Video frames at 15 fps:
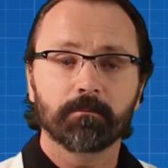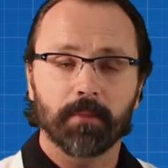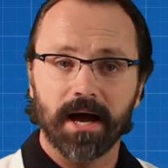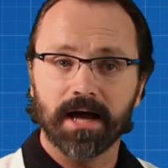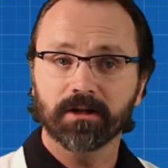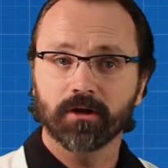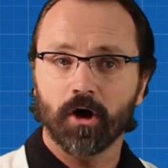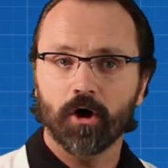
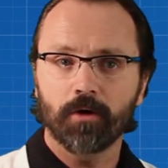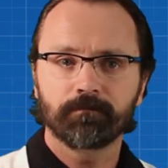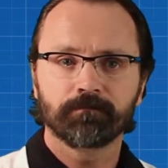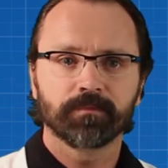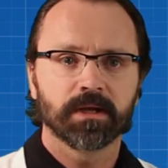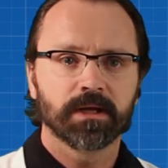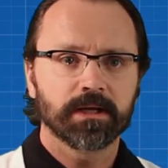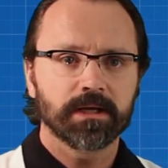By
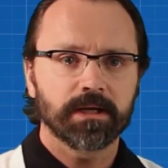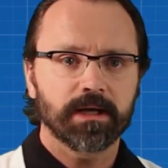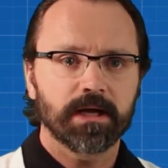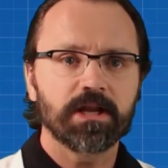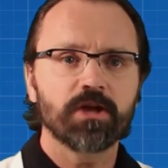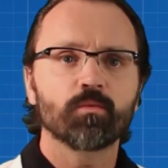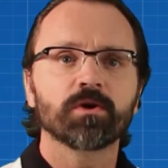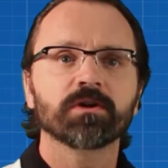law,
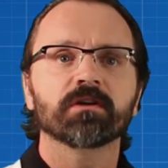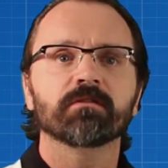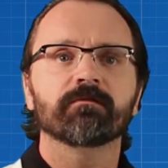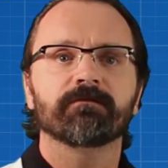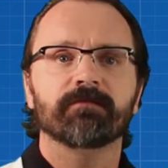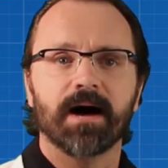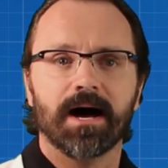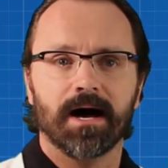anyone can
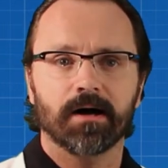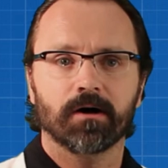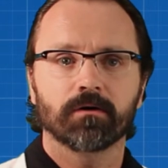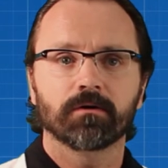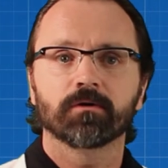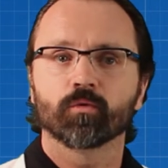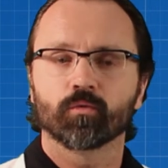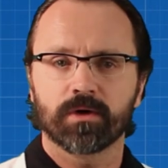
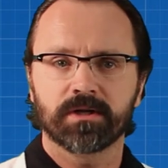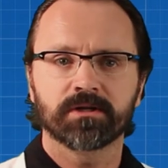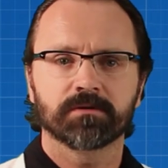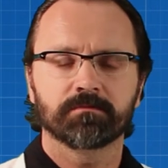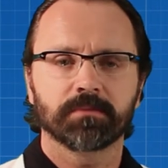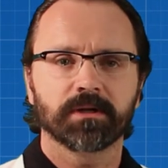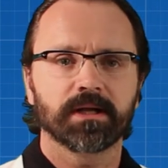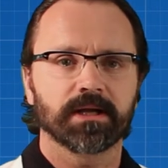file written
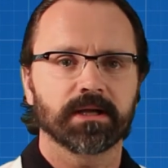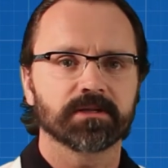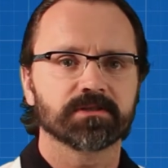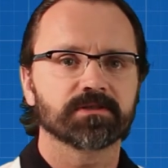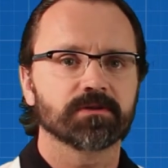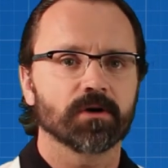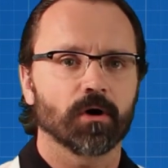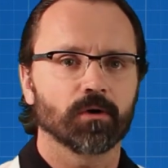
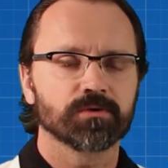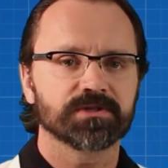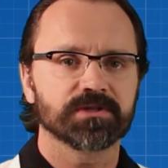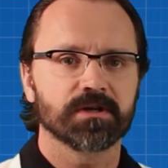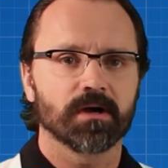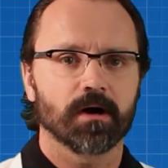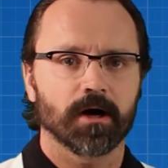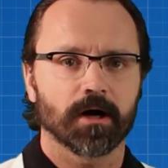complaints to
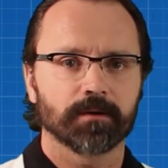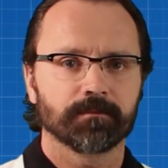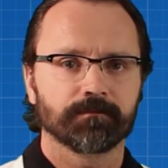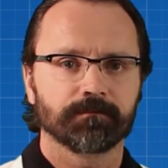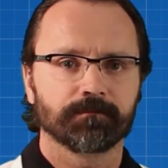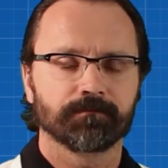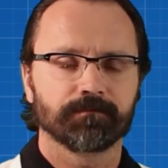OCR.